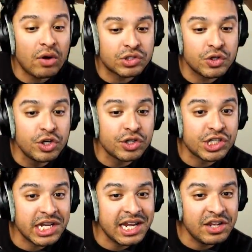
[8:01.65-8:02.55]
so you're
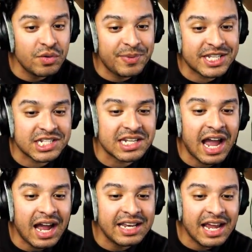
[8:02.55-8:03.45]
saying you would be
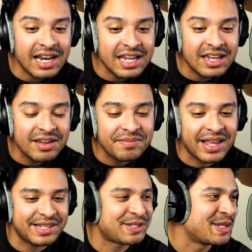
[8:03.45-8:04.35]
sad getting him?
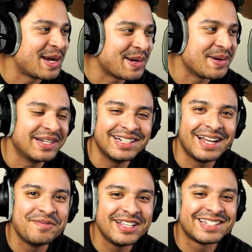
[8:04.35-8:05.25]
That's not good.
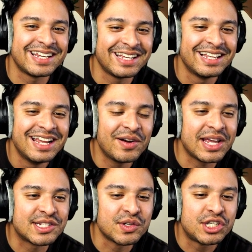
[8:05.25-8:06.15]
That means that...
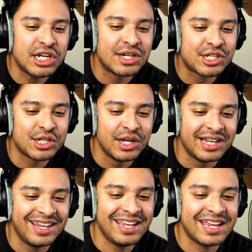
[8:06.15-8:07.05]
Okay, so Jianshin
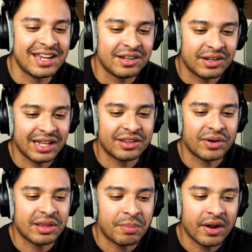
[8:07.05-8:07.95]
and Ding Yang look like they're
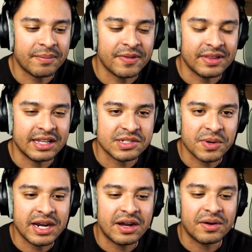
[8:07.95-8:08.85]
at the bottom of the list
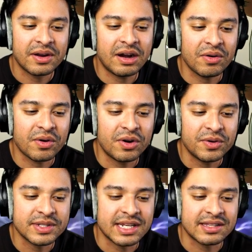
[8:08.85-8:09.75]
right now.
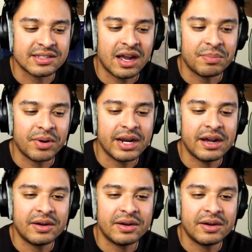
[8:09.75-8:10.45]
Kaokuro is at the top right now,